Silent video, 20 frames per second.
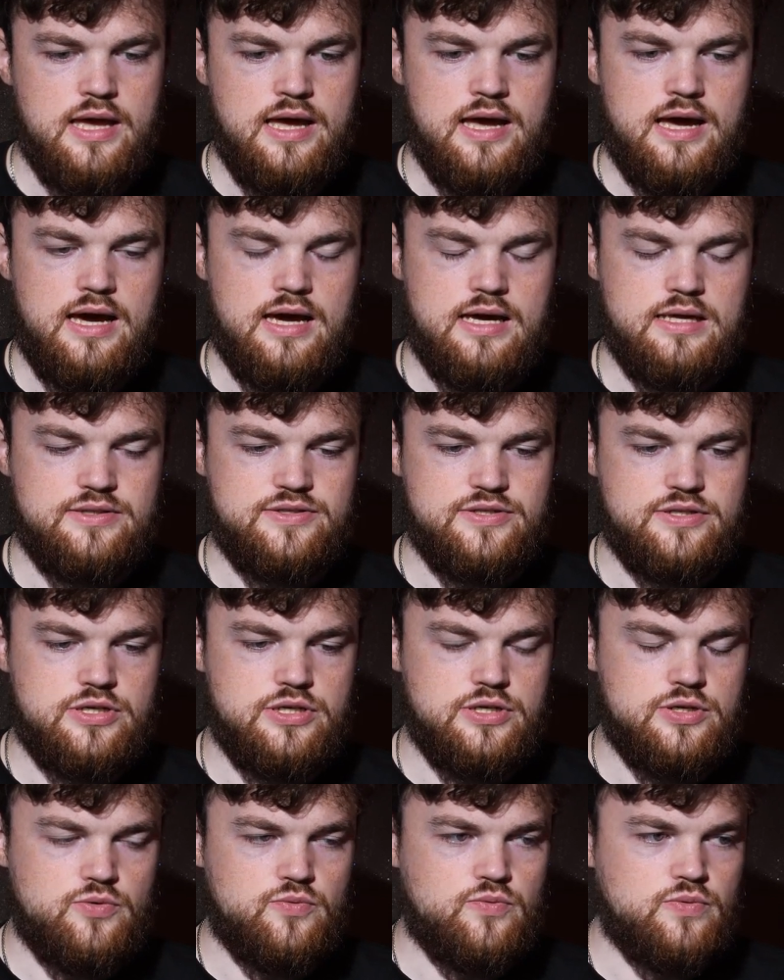And
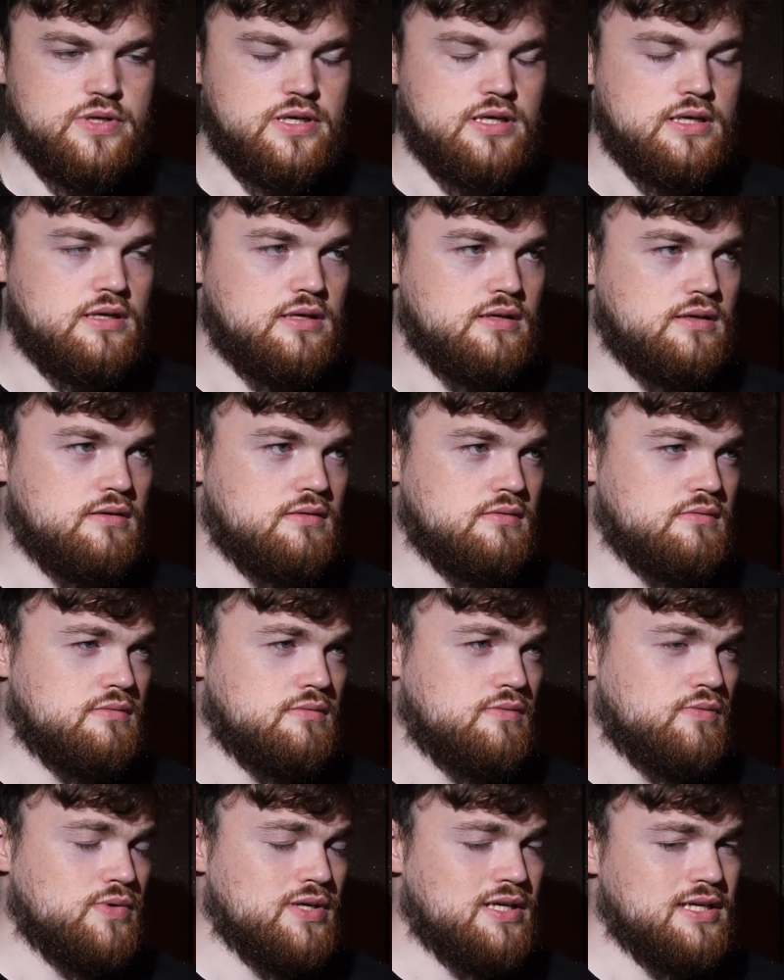here we
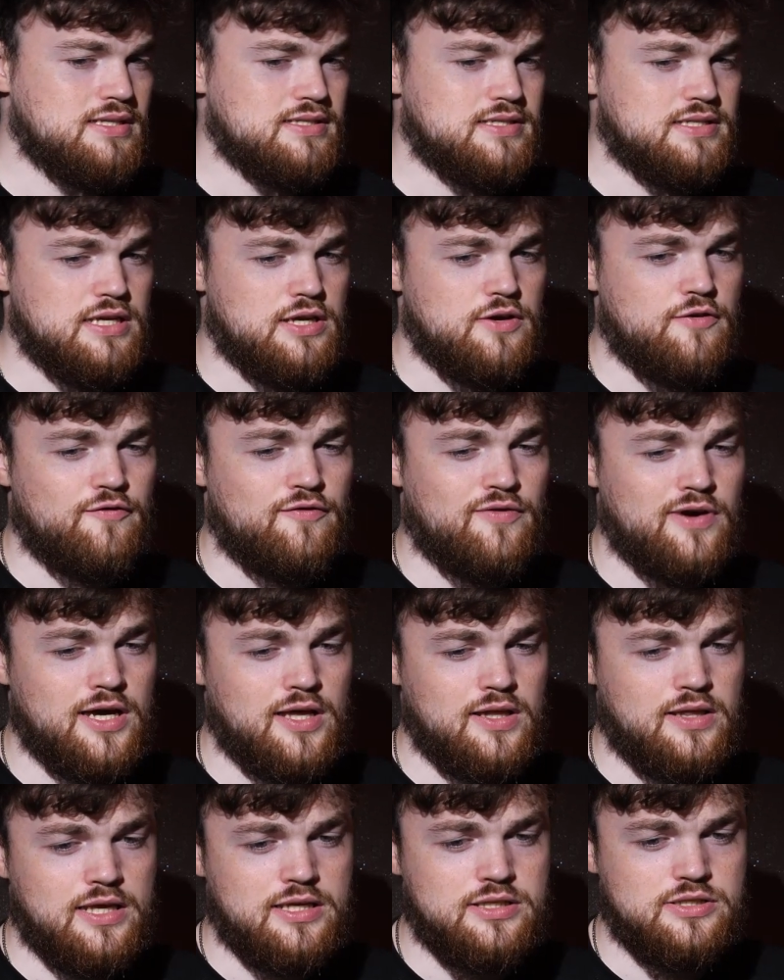can say
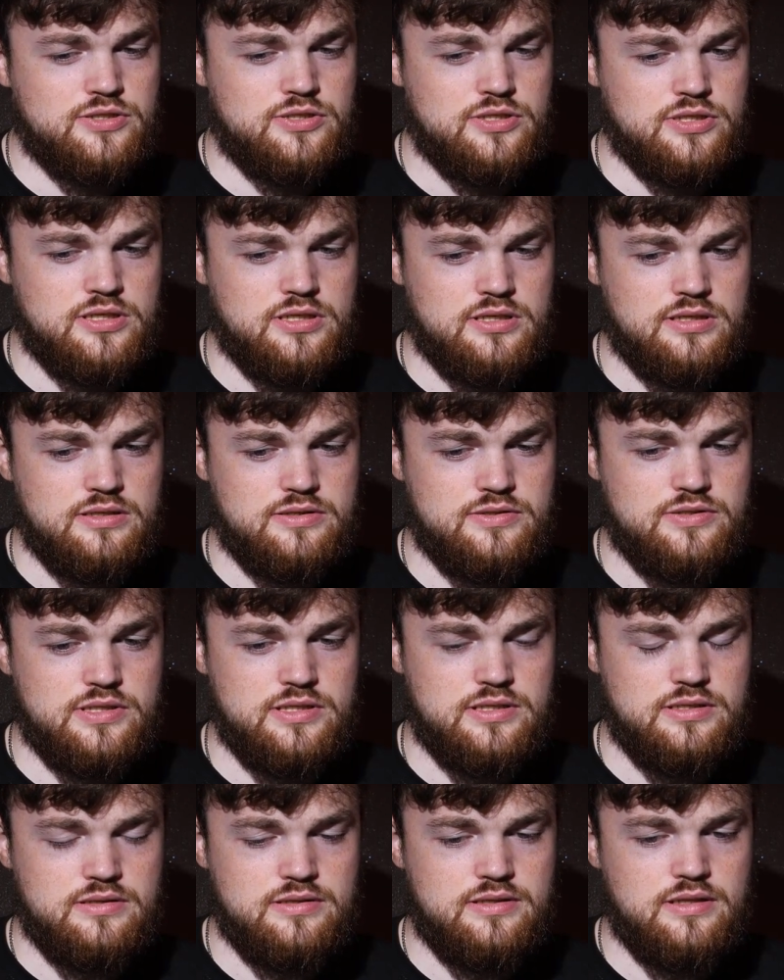violates
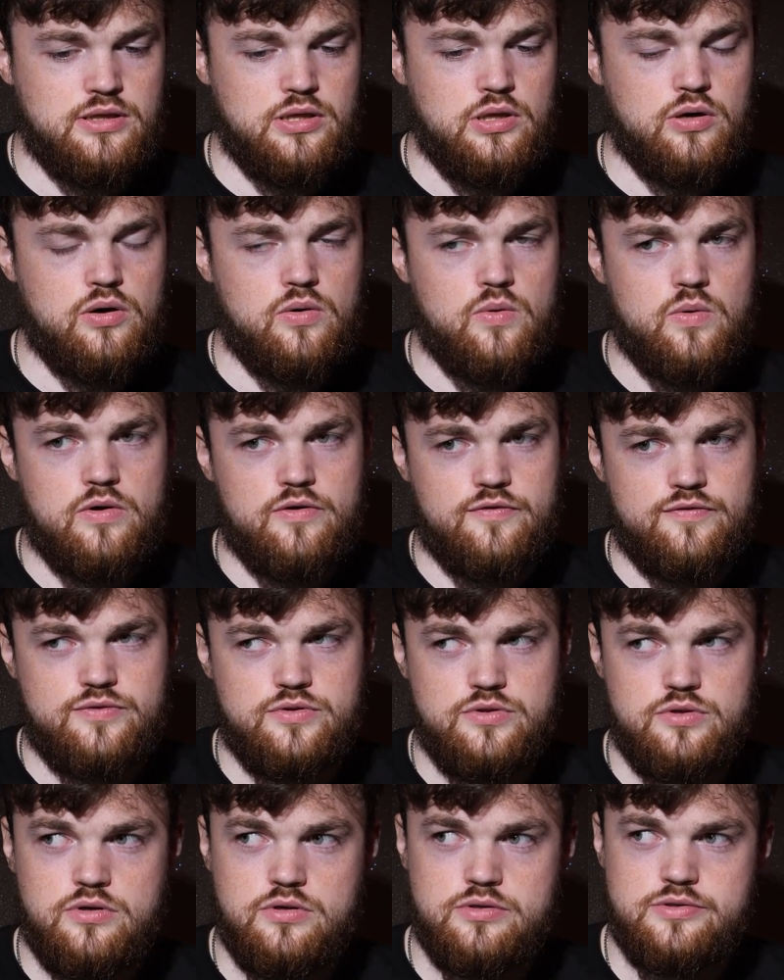the law of
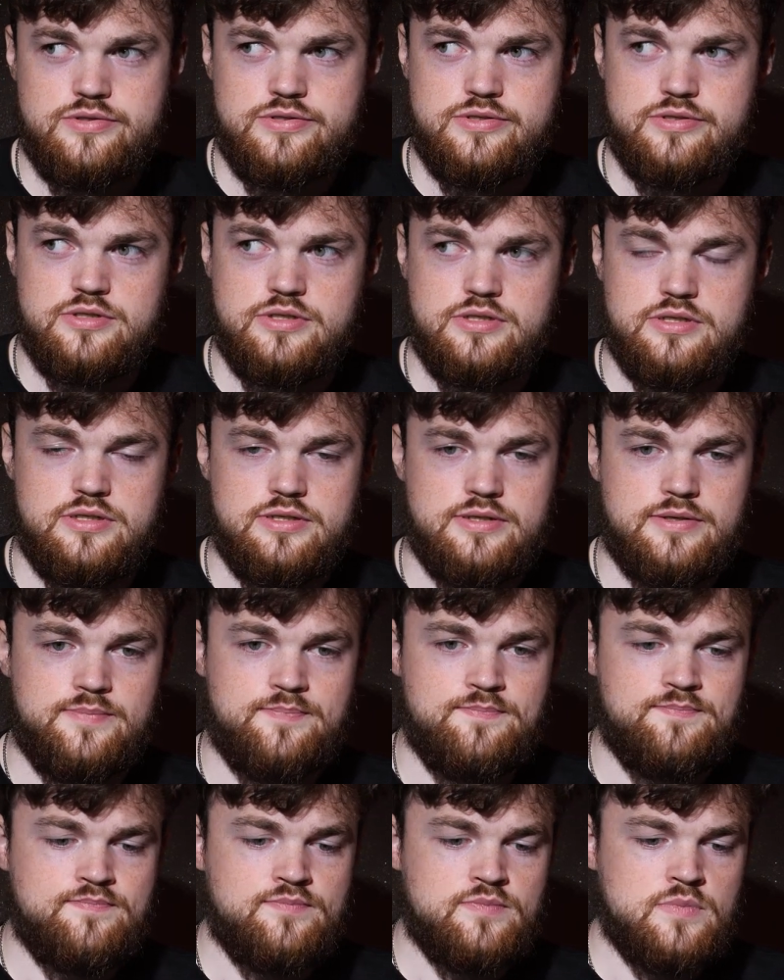not
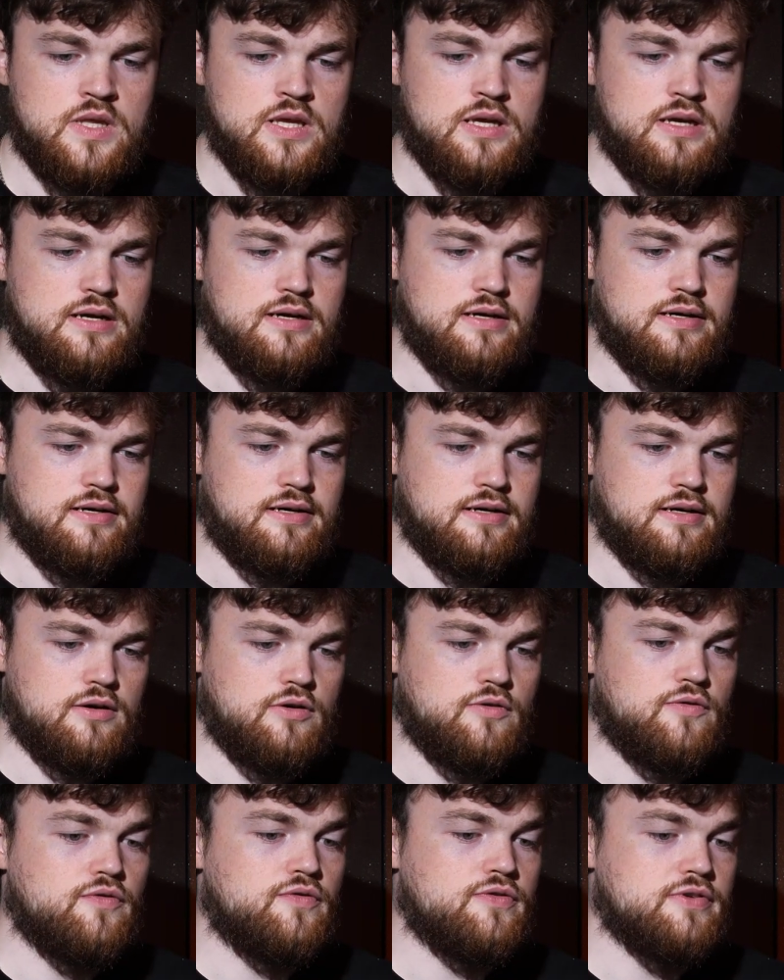
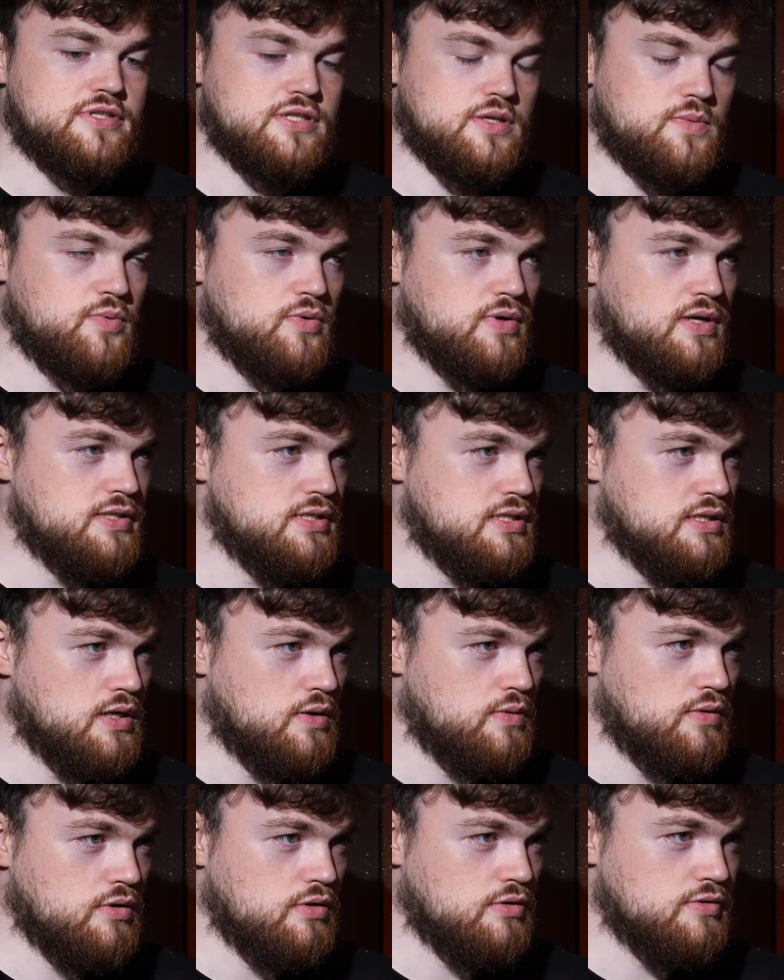of separating
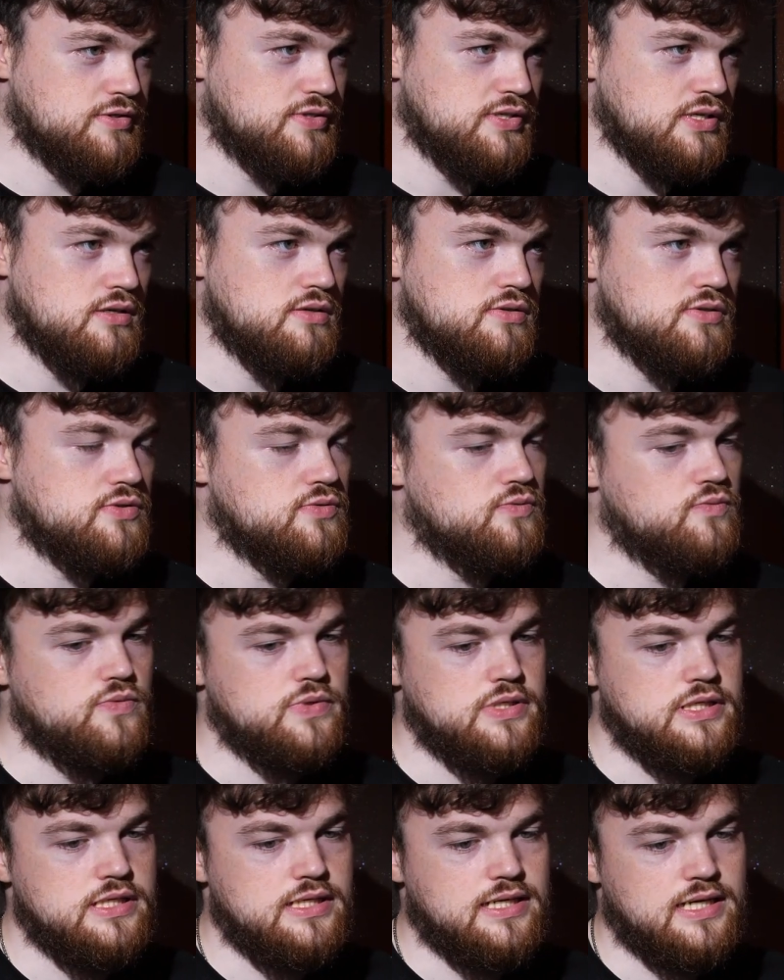our concerns.
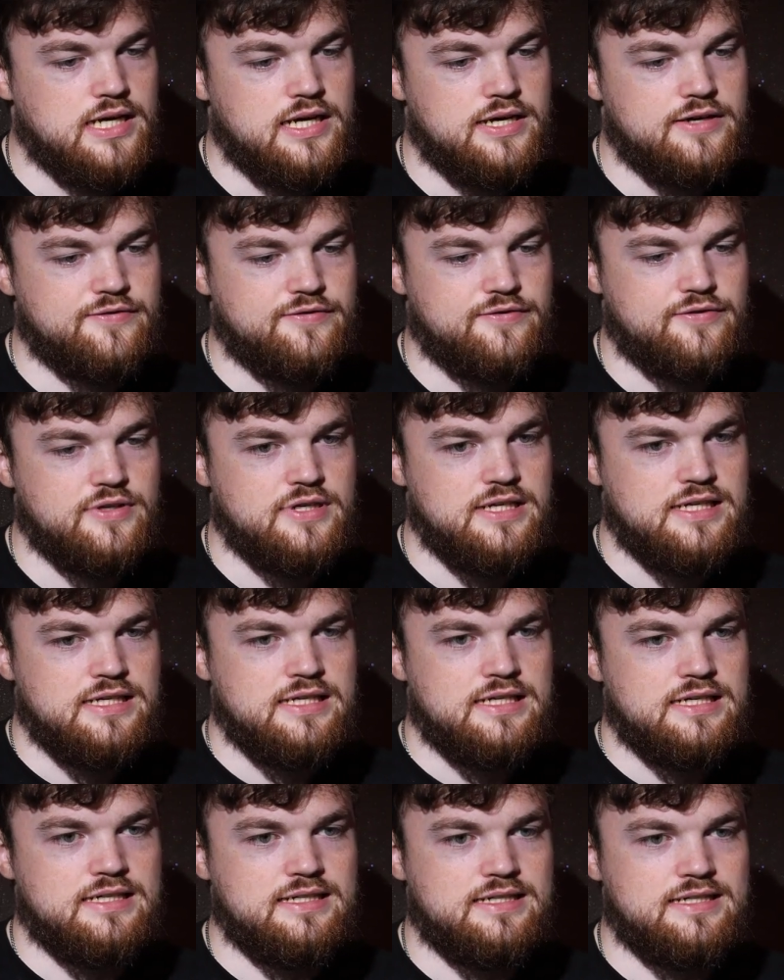We have
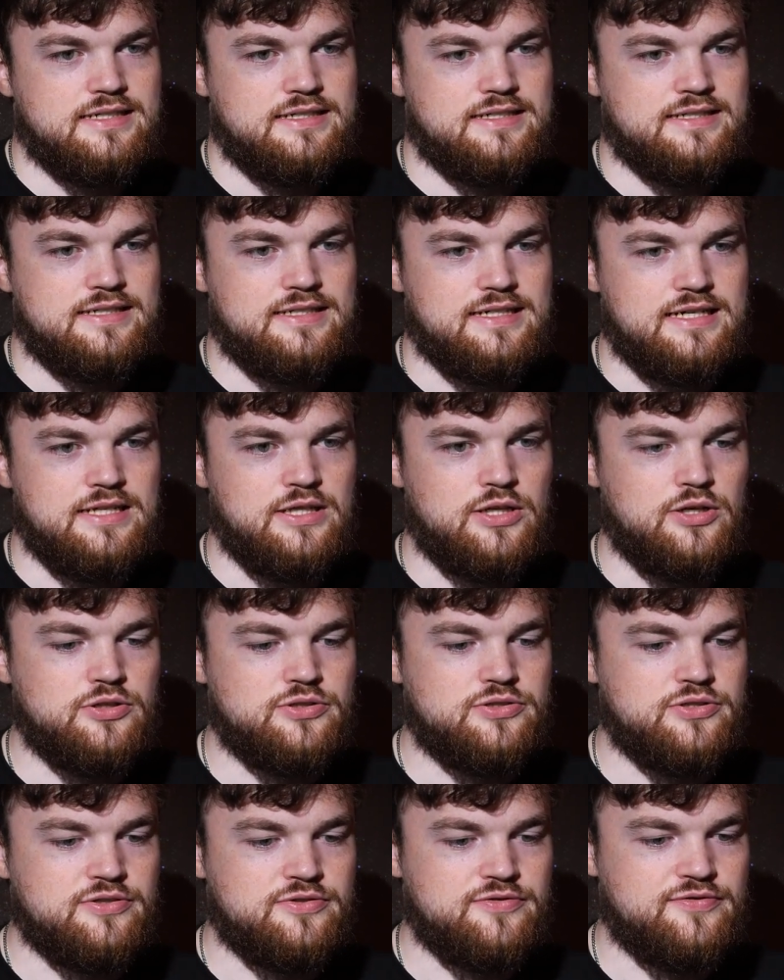a
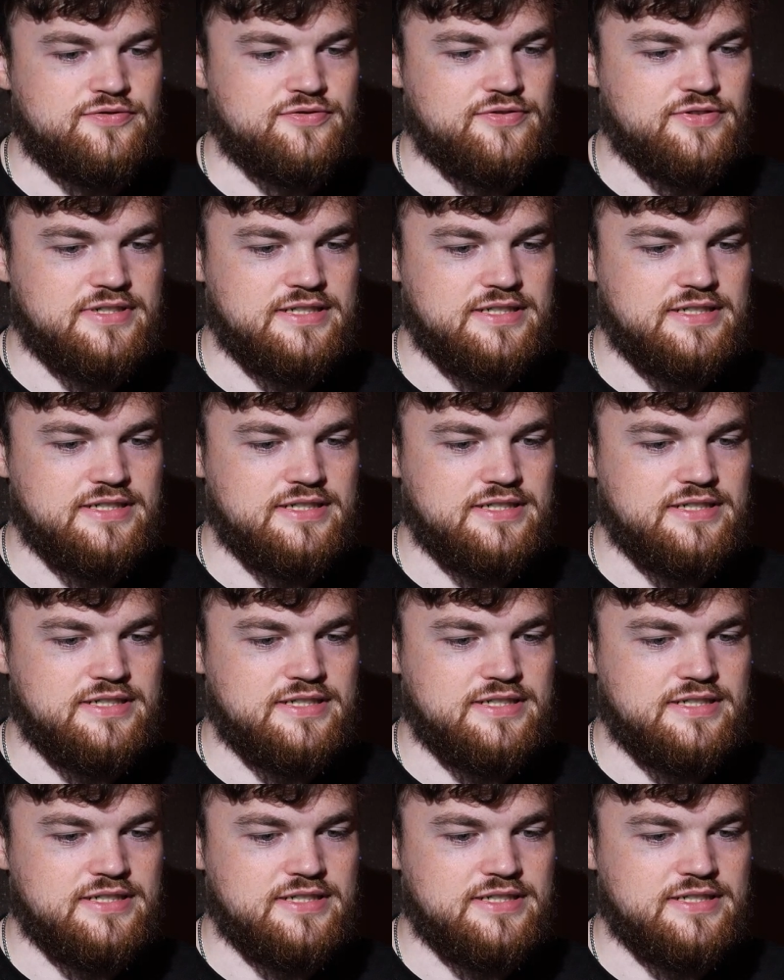lot of